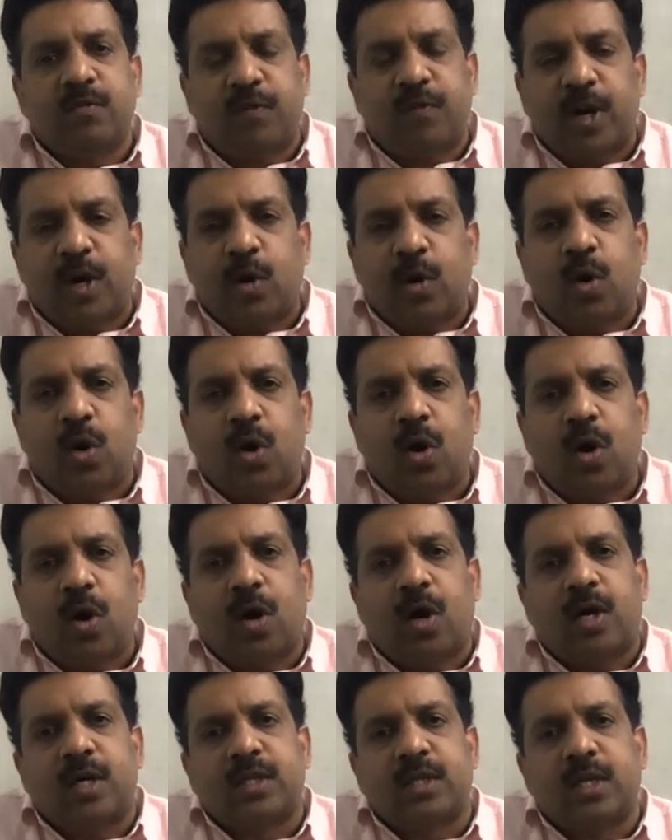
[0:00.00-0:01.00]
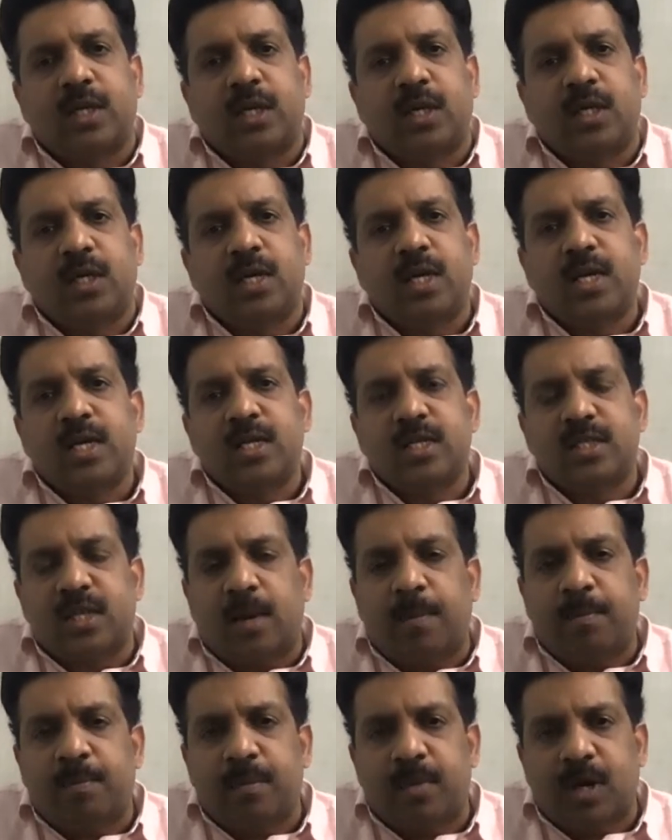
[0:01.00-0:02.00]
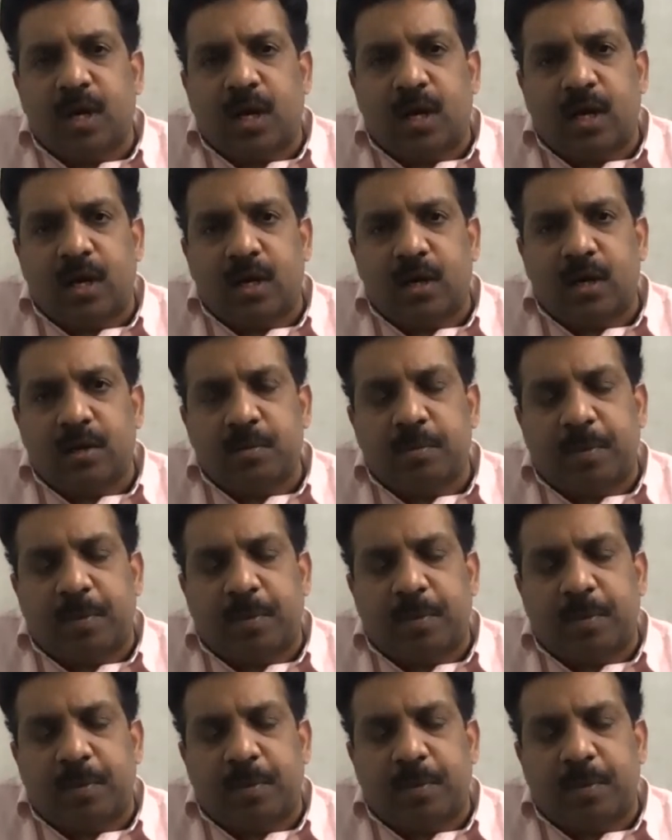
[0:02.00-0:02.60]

fellow or the some uh,